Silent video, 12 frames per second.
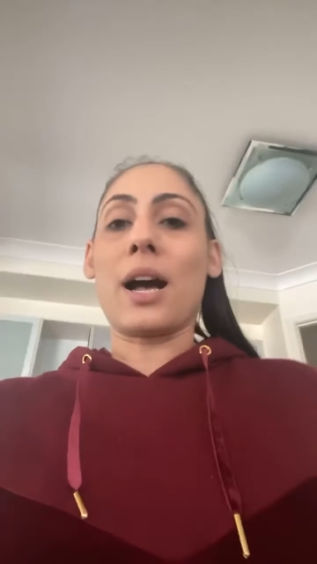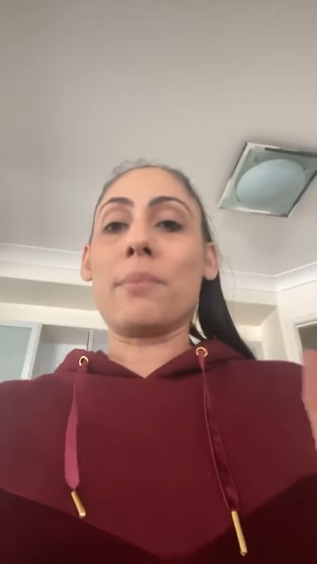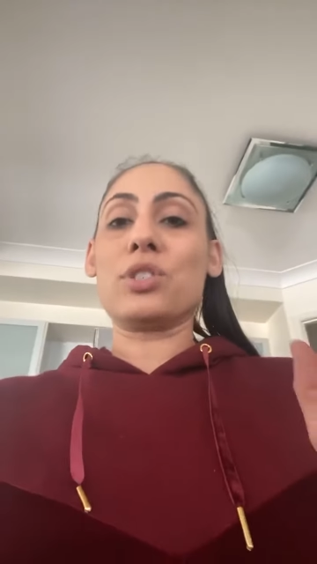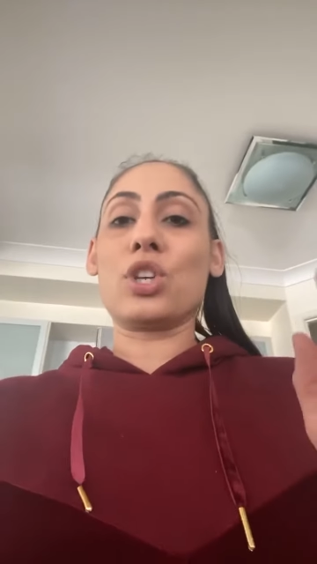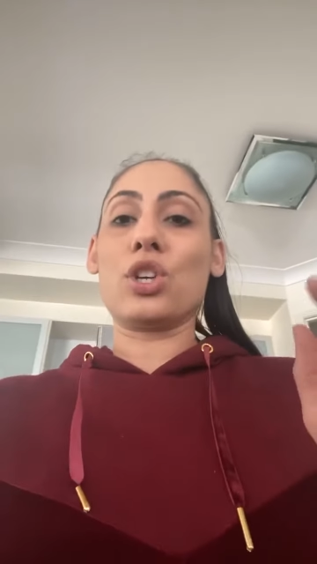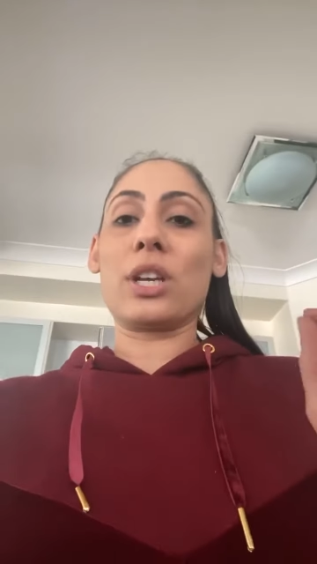
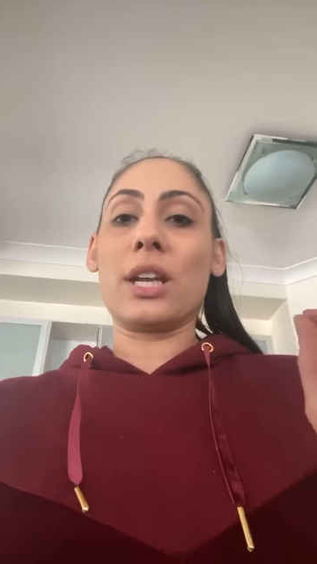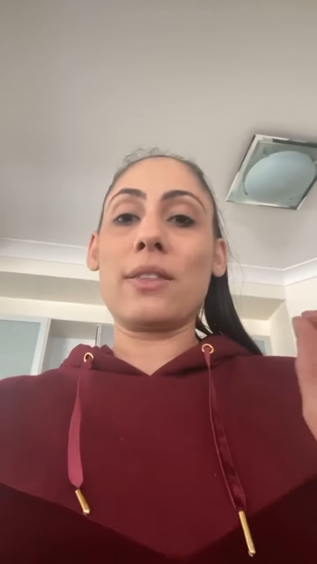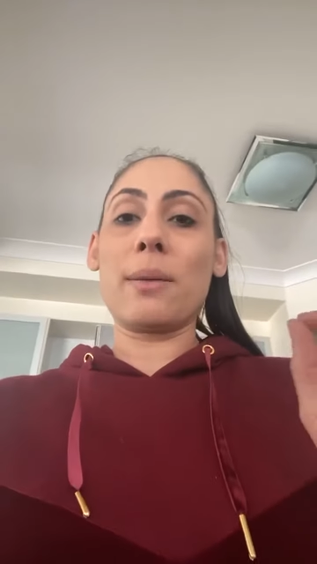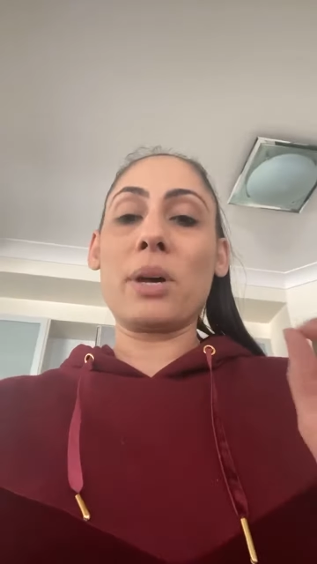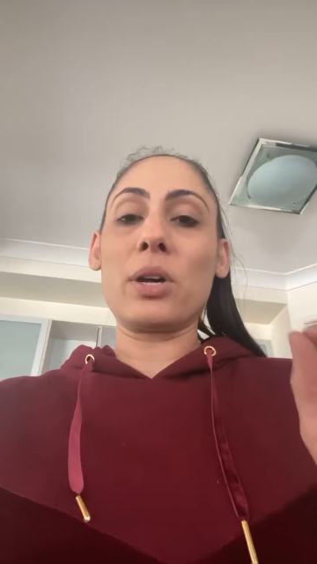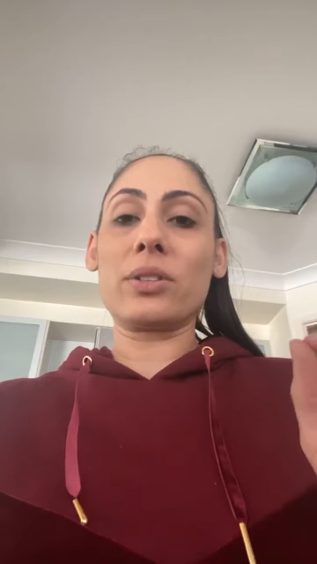So you can
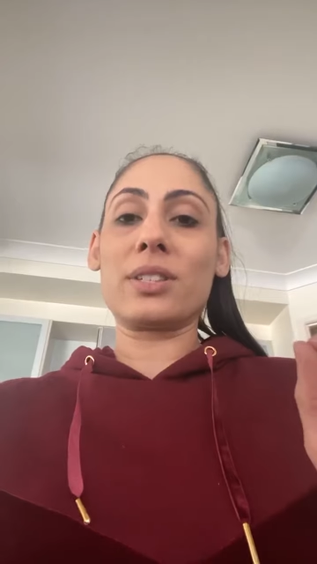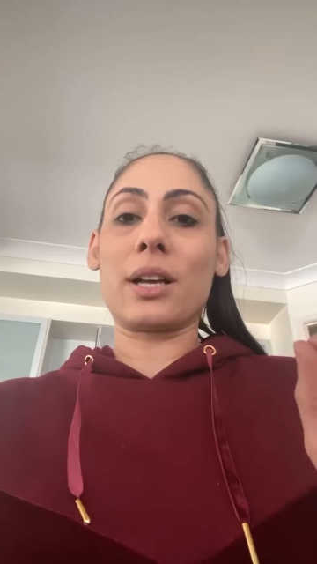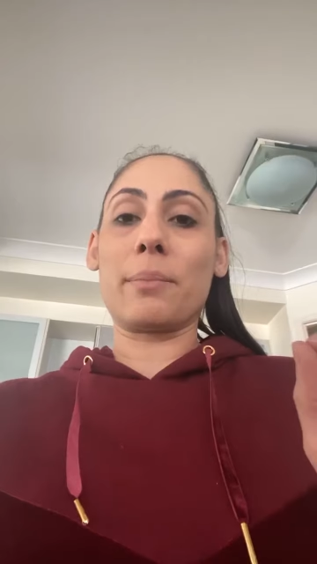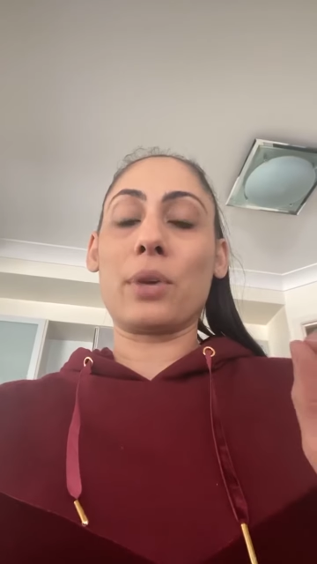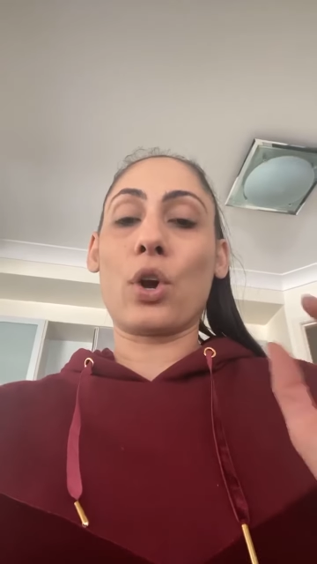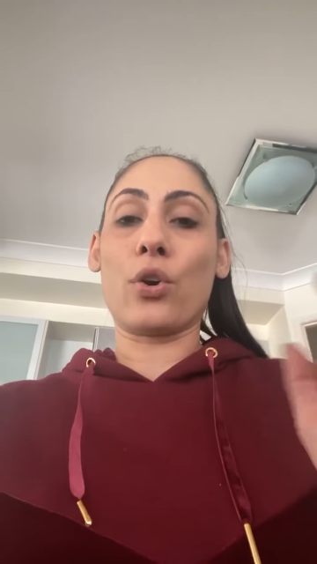either melt
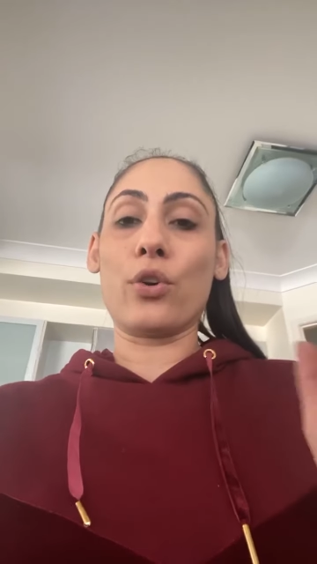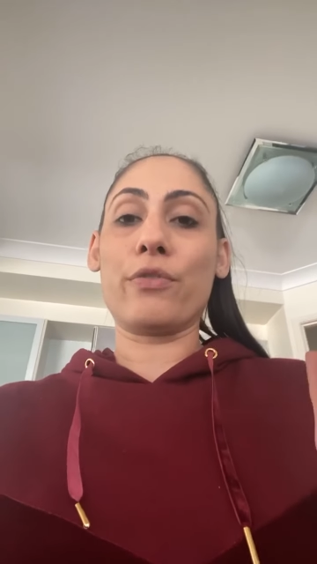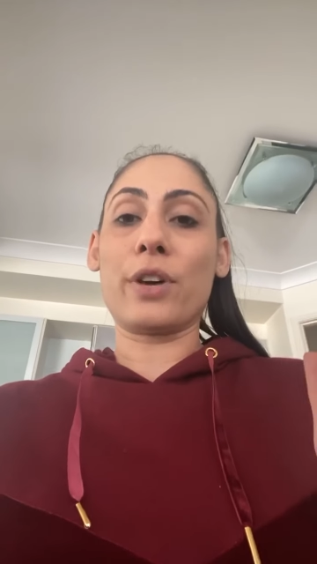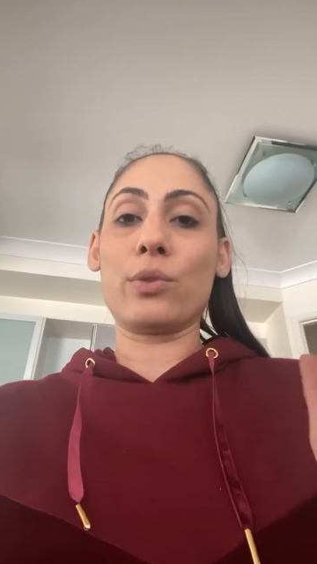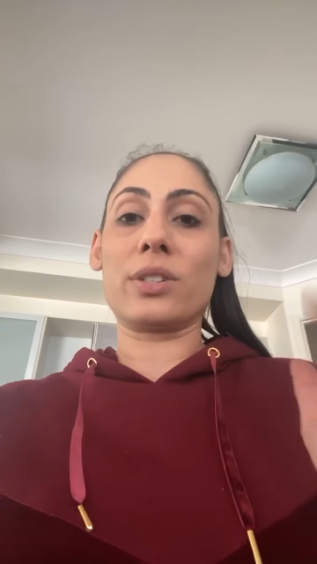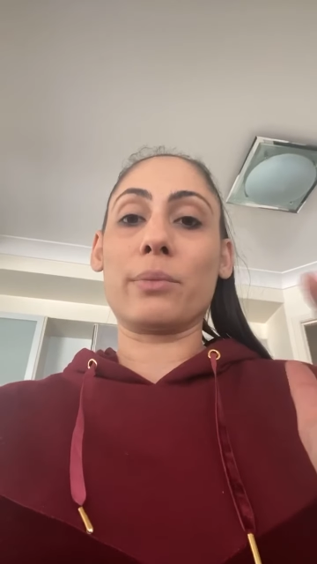some
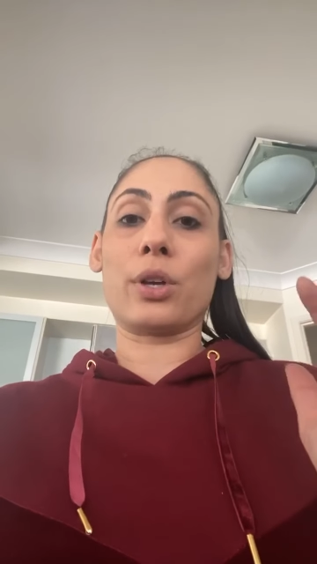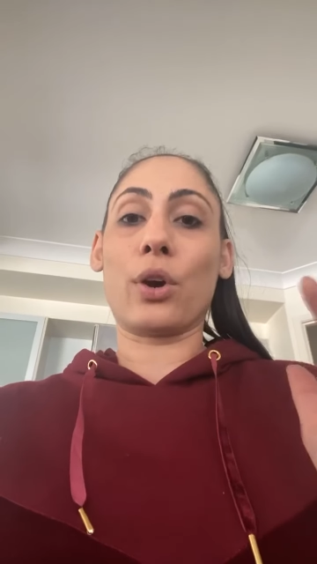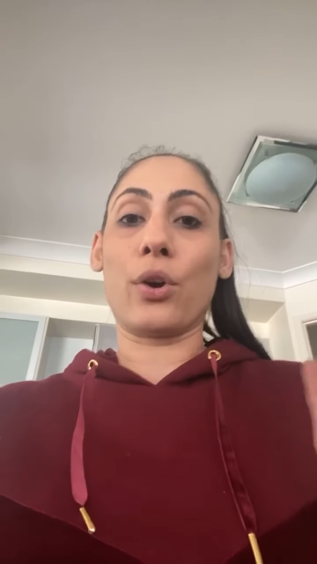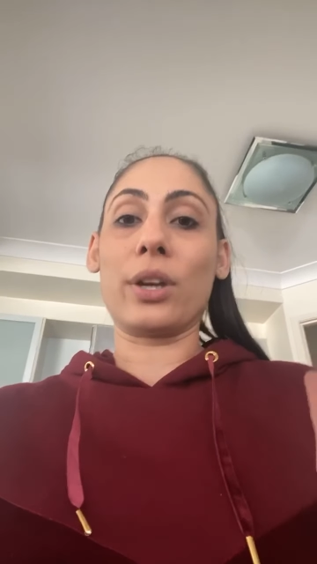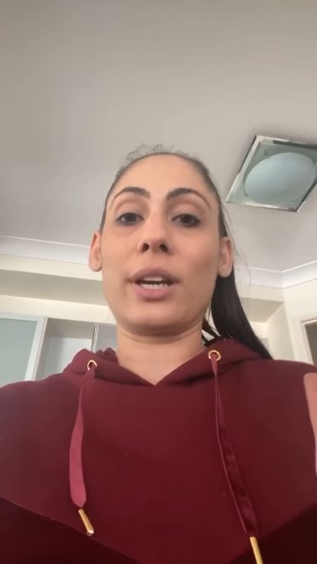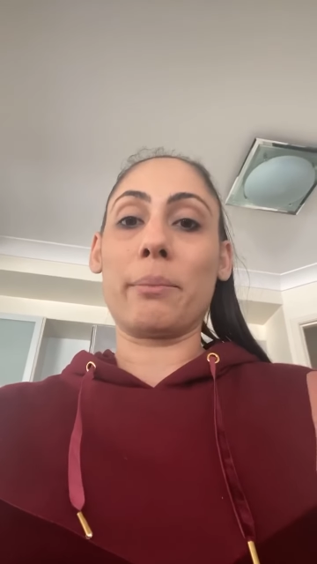kofa or some
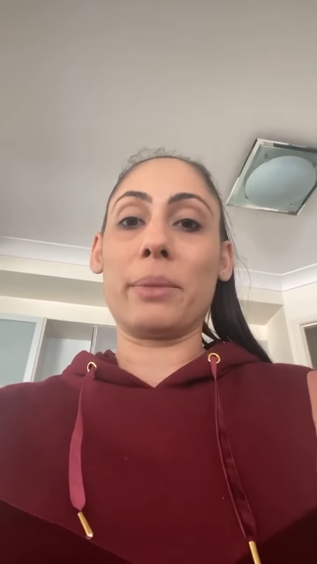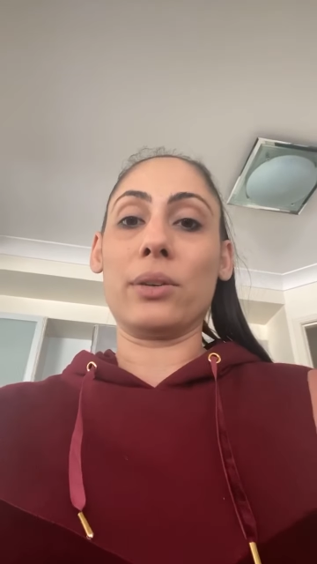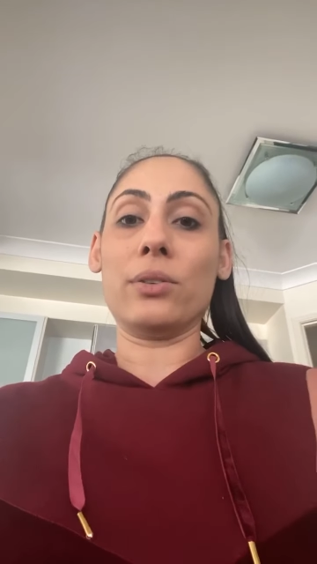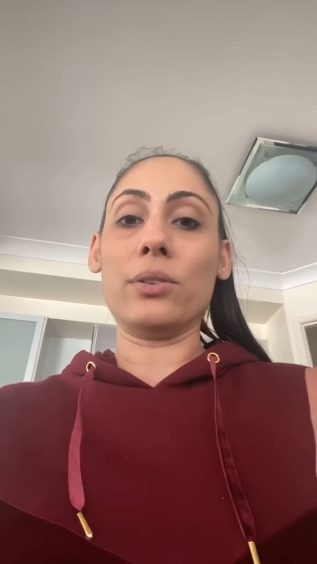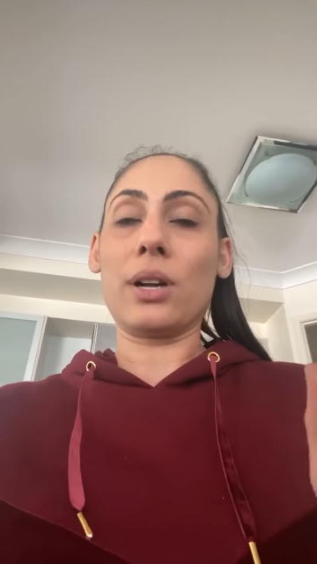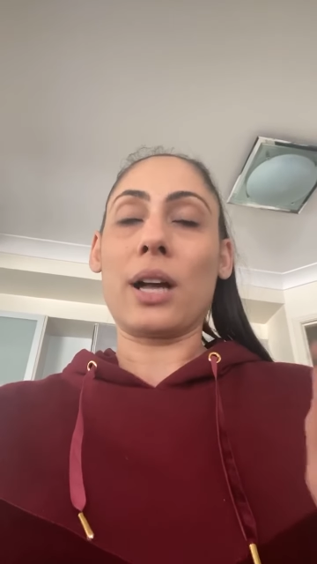coconut
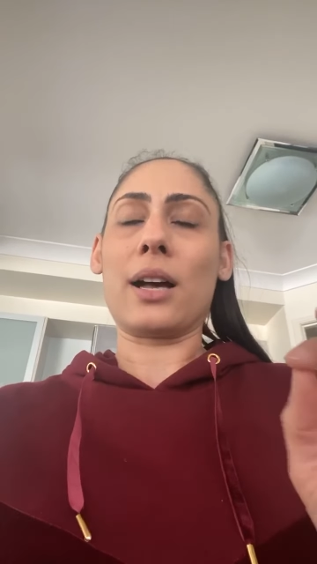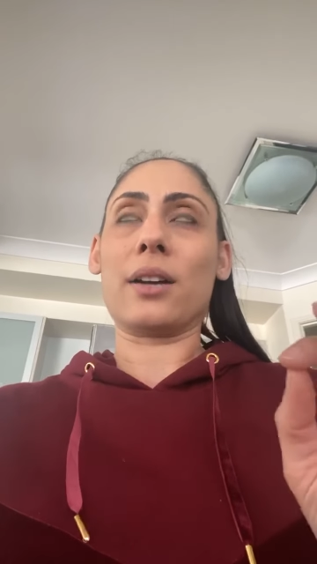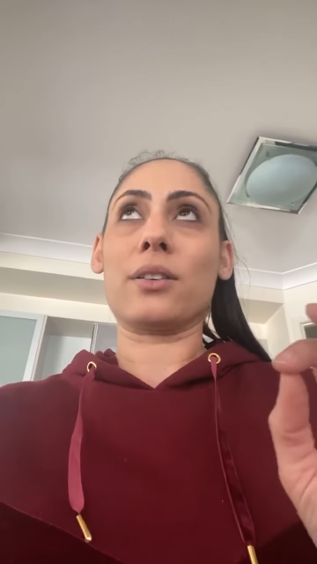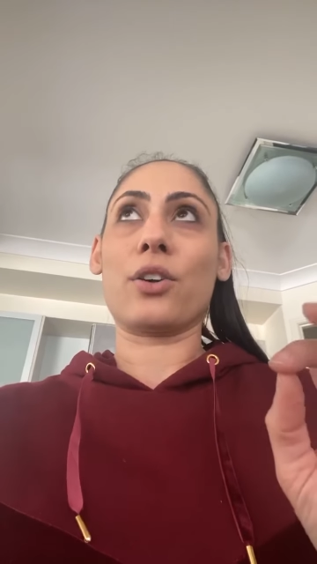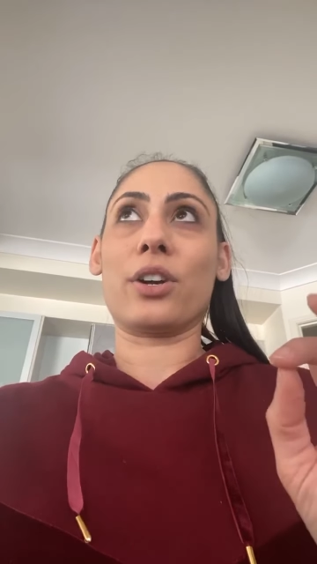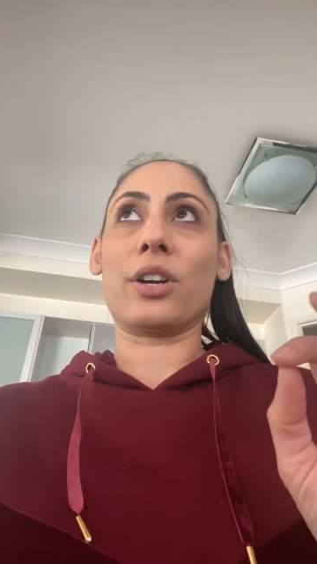milk,
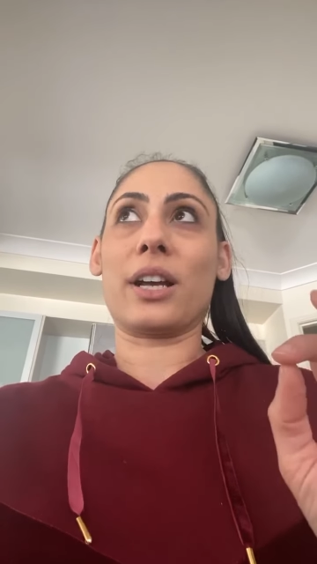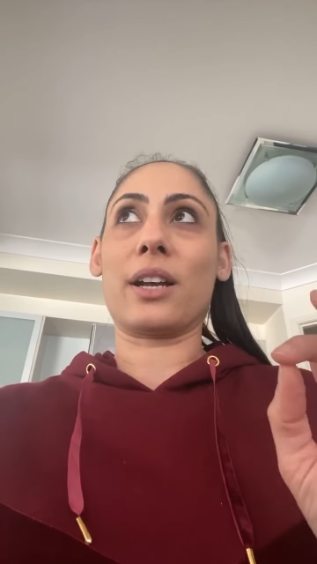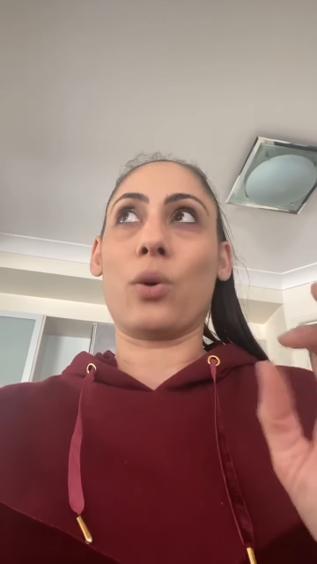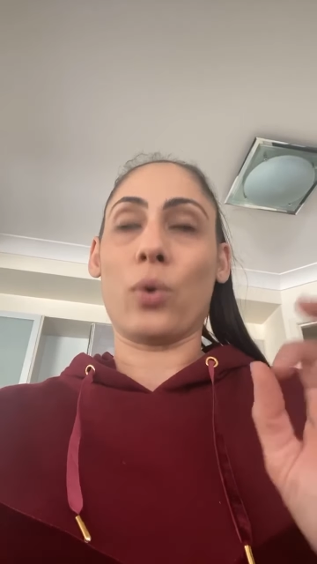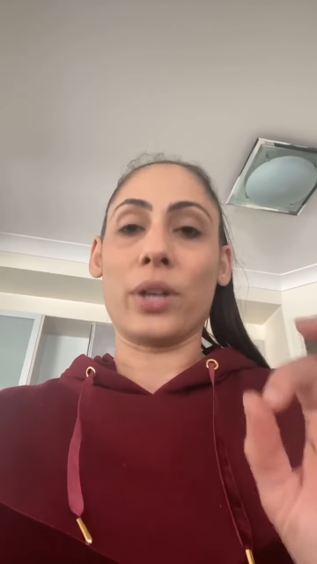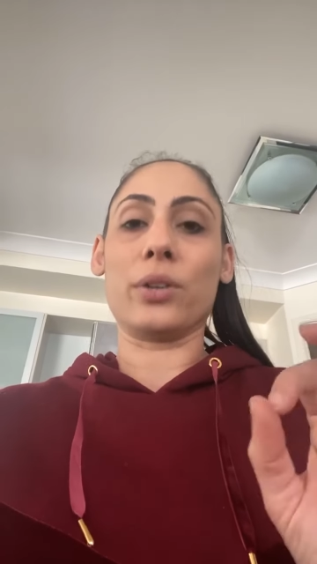coconut
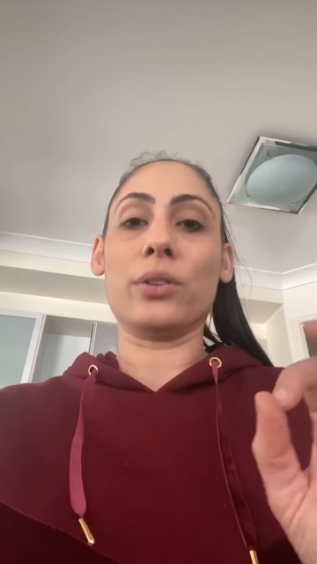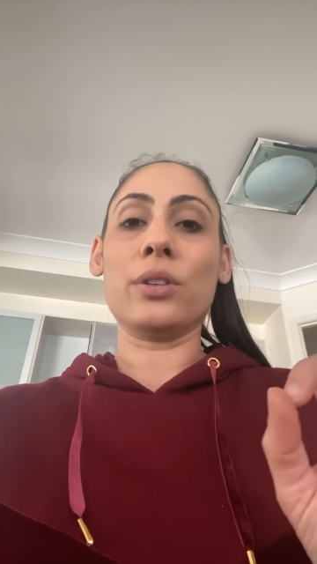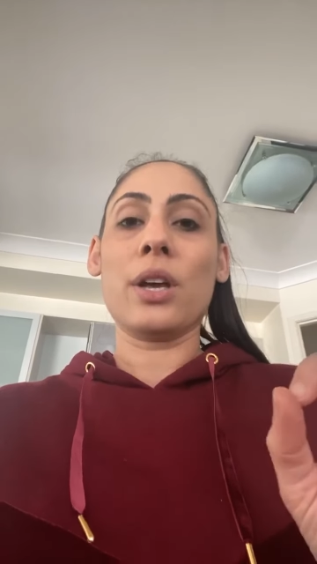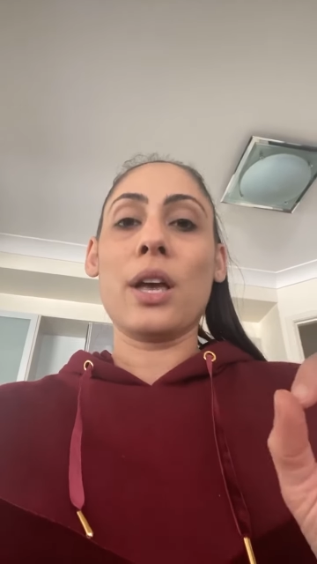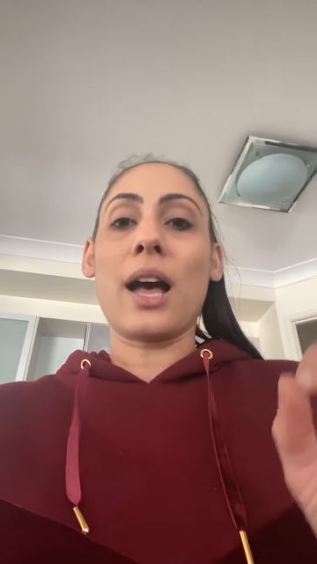oil